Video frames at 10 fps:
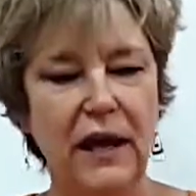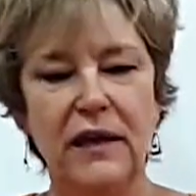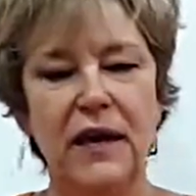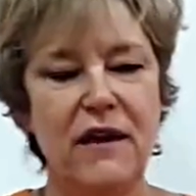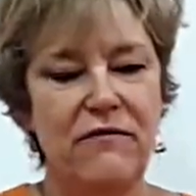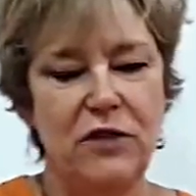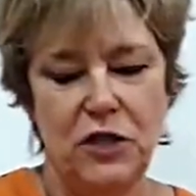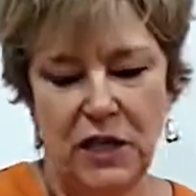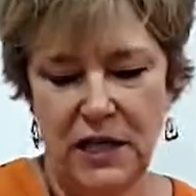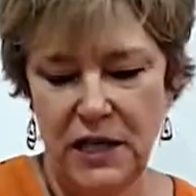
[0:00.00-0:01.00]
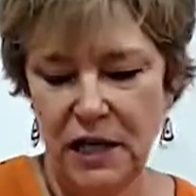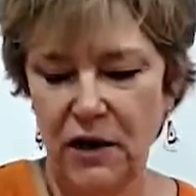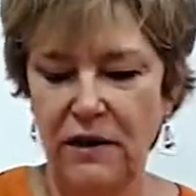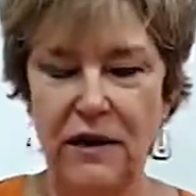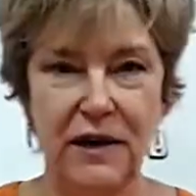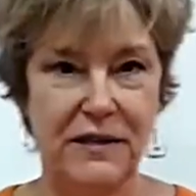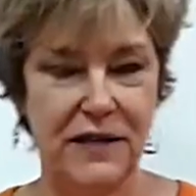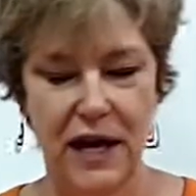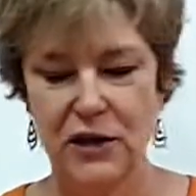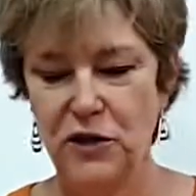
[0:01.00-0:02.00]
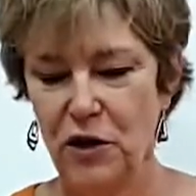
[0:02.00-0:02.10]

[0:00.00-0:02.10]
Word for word: and I have a chicken here, and then I say,